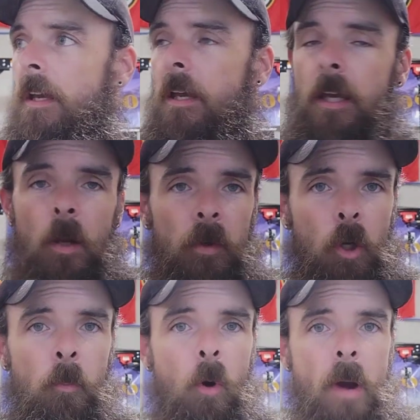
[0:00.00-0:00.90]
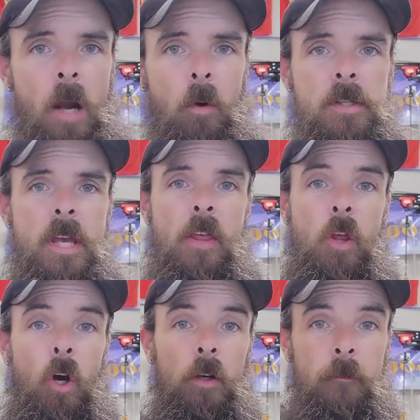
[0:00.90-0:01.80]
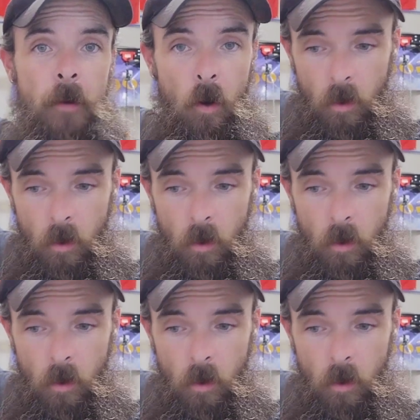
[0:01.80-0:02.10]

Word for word: And I went to go pull backwards, and the hood fell